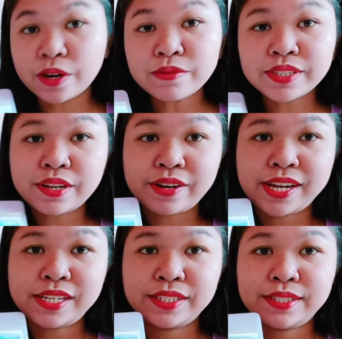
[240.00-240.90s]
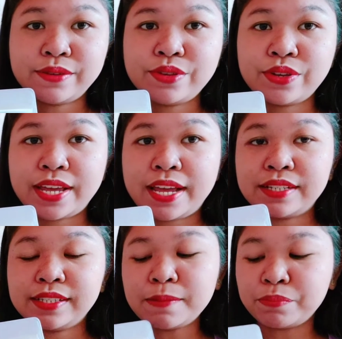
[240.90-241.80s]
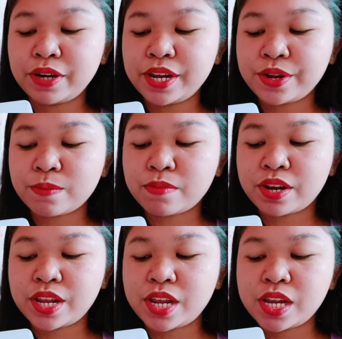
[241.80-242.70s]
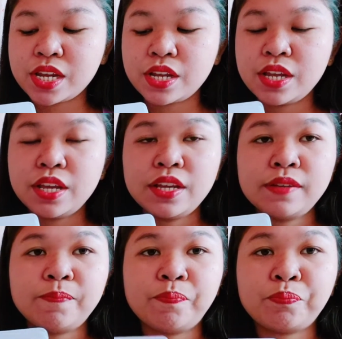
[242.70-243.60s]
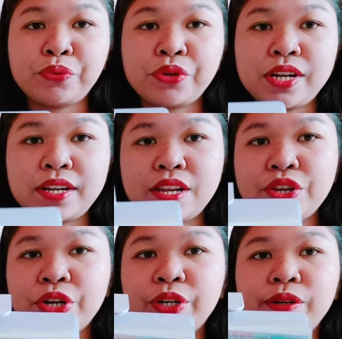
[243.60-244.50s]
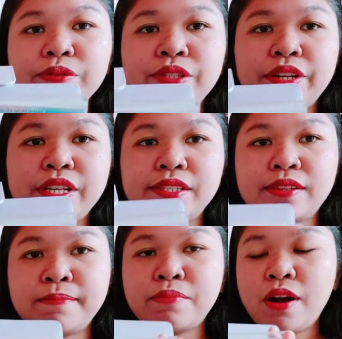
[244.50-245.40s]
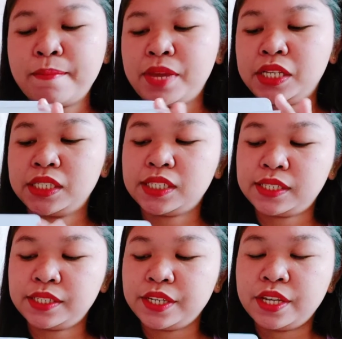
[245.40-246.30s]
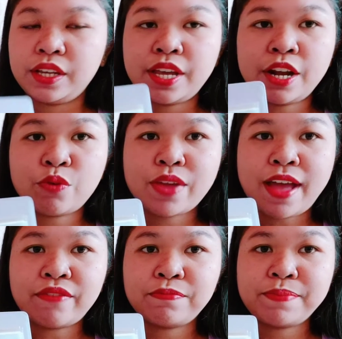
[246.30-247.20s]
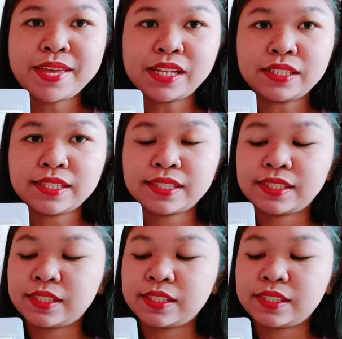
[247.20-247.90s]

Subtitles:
groceries. So you can separate your money and put it in your groceries compartment. Here we have bills.